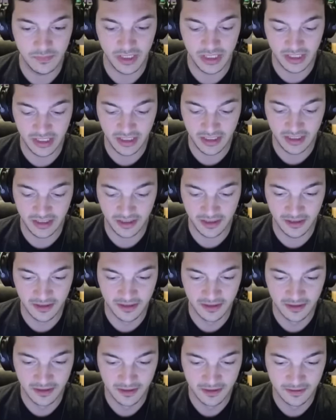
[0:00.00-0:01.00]
Me neither.
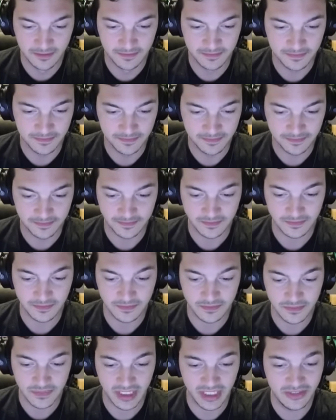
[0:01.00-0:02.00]

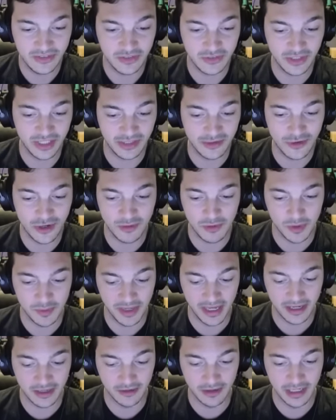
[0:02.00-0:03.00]
This looks like a normal
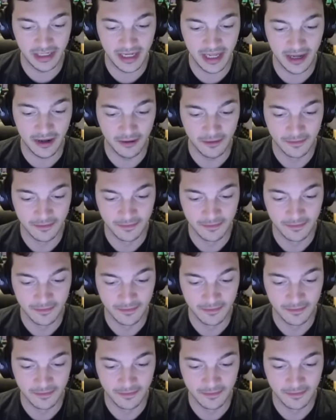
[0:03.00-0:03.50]
battle right now.